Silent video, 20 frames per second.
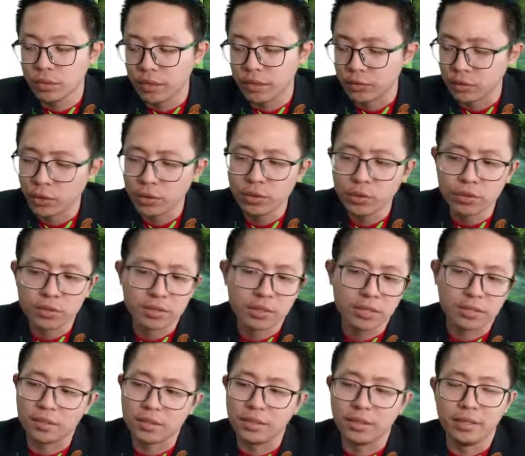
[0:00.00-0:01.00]
Don't use
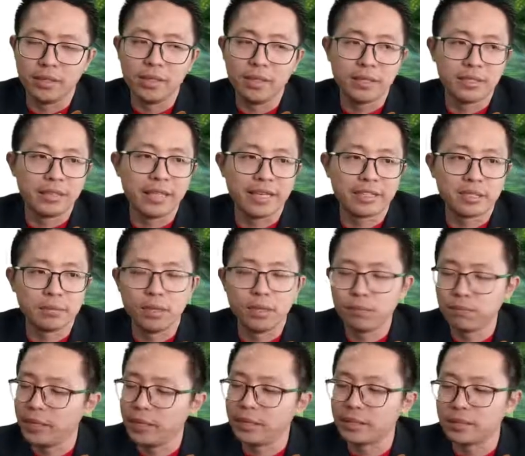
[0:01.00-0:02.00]
this decimal
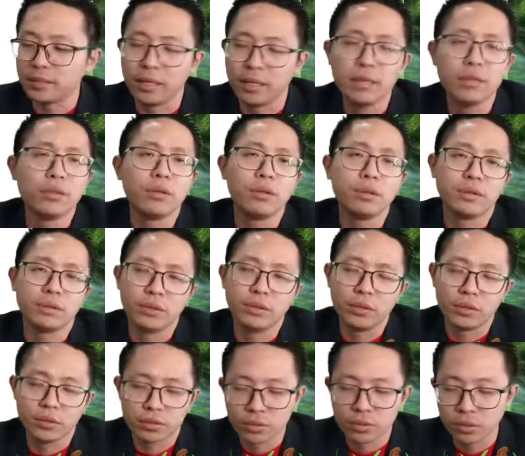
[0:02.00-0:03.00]
place.
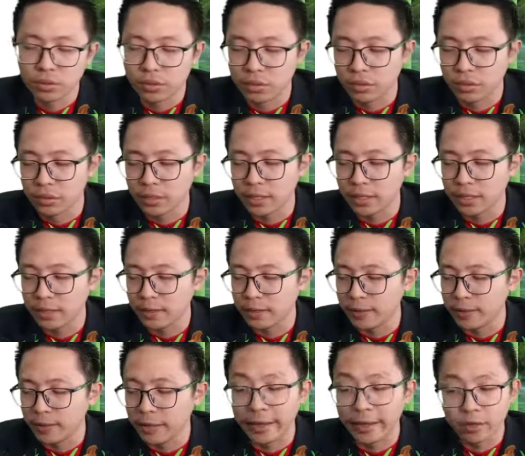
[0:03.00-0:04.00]
Not so
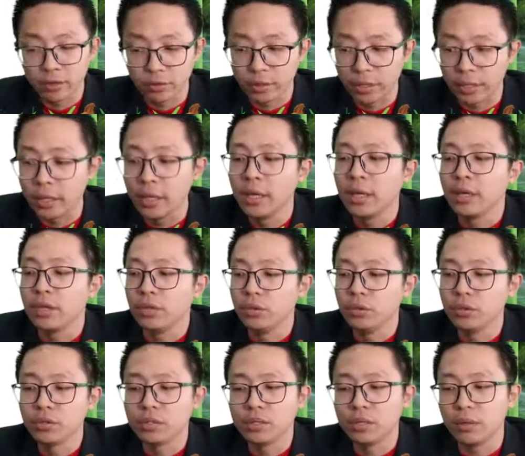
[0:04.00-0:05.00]
accurate.
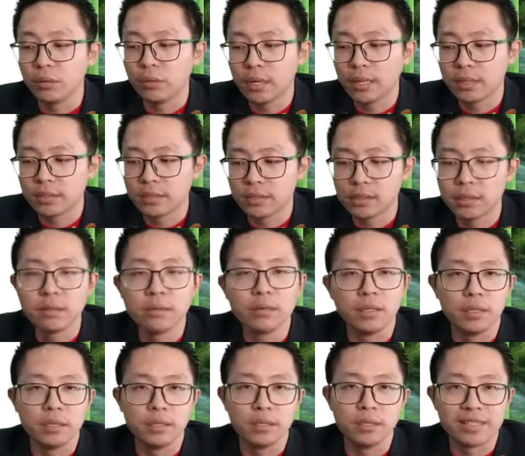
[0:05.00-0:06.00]
Use the one still
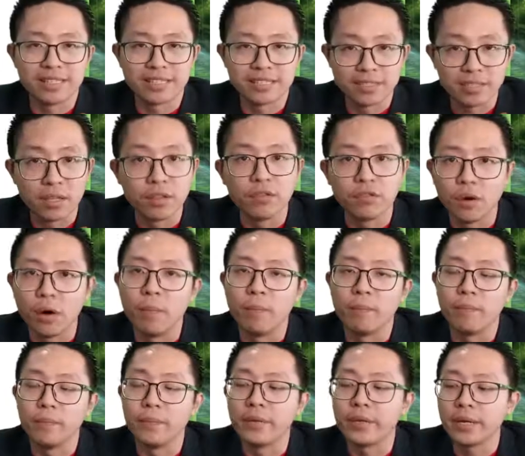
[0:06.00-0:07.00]
in the third
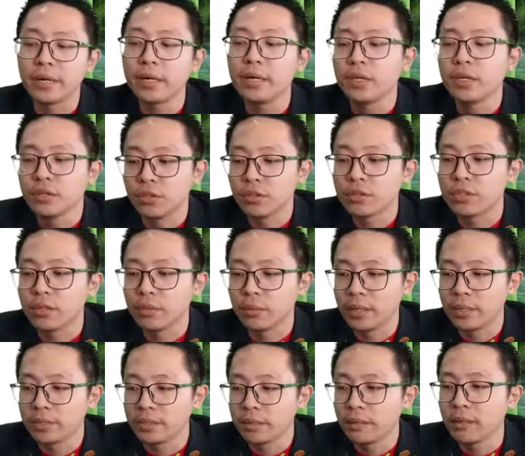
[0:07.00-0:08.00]
form. Yeah, use the
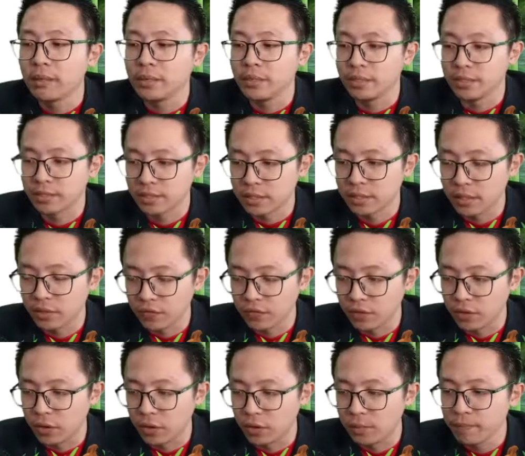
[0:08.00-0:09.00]
one still in the third
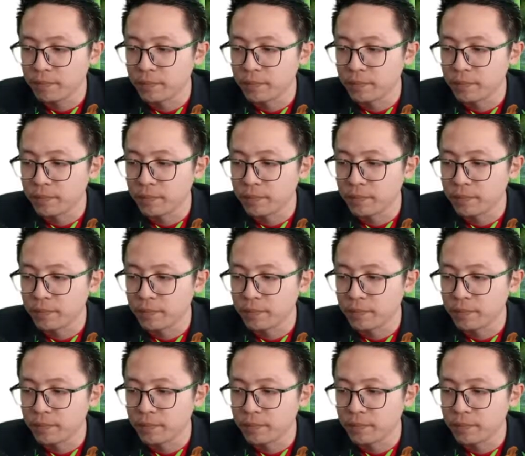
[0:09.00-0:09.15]
form.